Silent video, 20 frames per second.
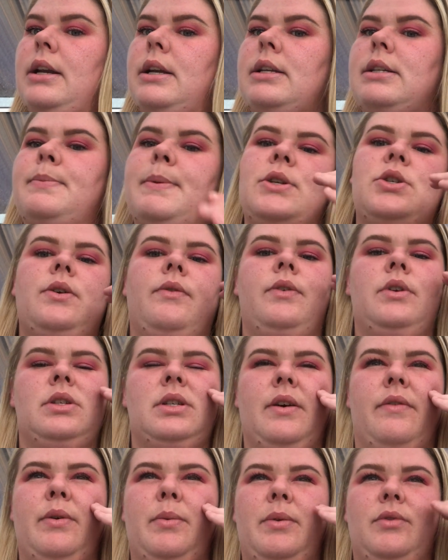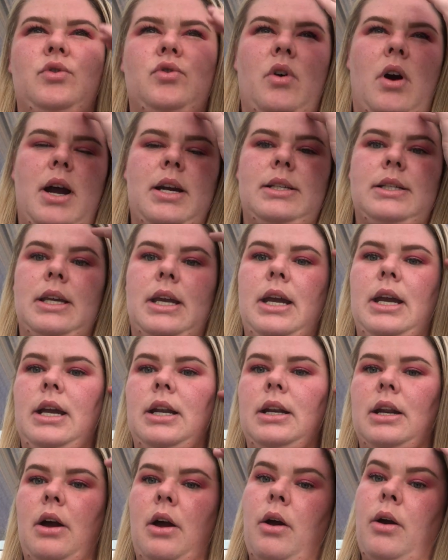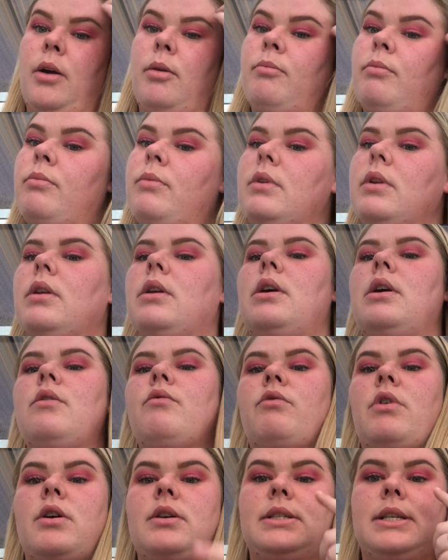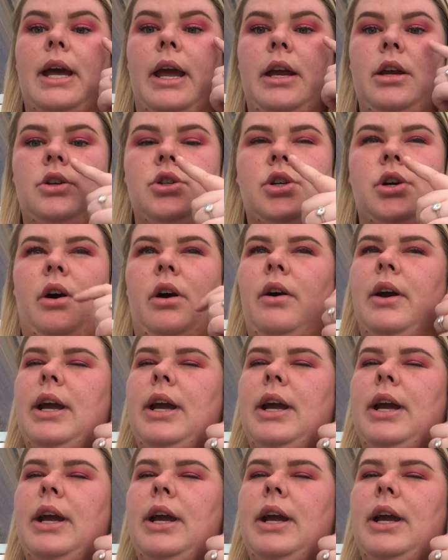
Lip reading: especially if you suffer with dry skin, rosacea.